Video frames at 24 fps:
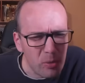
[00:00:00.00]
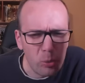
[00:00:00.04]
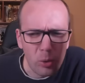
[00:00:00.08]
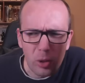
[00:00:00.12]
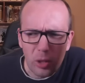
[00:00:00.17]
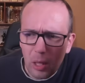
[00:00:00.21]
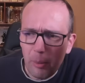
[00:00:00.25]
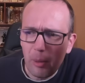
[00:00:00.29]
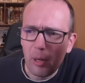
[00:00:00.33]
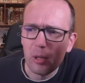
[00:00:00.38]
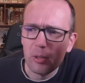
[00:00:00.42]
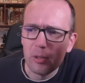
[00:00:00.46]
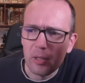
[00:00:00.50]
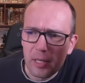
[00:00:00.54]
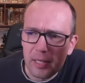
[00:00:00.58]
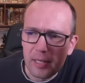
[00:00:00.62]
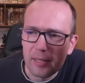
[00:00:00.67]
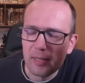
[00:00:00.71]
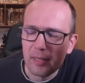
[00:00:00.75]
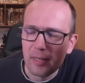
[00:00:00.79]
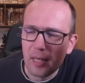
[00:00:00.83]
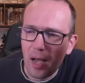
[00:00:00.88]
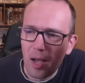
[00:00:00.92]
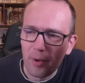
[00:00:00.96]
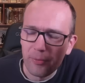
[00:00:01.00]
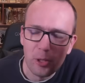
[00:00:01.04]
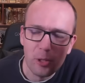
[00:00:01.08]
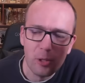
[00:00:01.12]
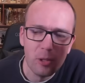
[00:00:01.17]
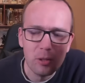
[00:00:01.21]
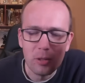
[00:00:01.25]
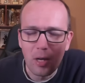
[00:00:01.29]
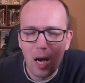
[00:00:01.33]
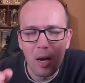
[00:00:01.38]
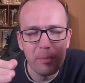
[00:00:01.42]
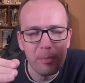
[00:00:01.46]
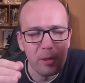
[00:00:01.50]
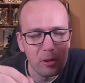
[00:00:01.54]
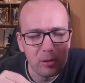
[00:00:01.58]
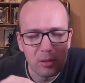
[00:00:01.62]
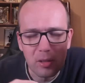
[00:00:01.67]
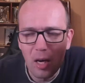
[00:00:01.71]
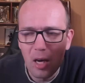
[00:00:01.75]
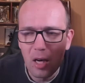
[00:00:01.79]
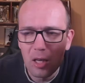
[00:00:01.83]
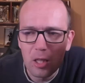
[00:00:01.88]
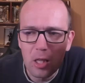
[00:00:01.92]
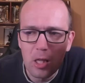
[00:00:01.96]
What about this stuff? You know, I'm not
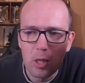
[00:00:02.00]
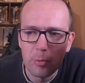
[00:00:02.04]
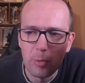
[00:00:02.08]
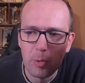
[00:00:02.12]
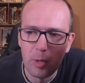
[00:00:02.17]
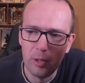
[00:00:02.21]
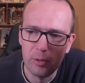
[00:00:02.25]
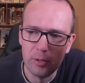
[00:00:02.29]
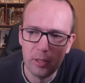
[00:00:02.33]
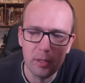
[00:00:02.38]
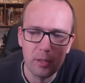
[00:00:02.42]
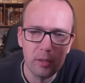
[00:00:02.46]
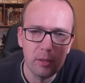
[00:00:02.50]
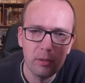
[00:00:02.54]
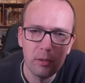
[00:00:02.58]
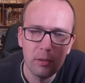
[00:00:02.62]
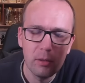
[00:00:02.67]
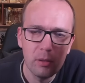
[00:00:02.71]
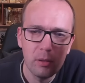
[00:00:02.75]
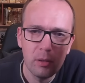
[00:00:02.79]
arguing about it.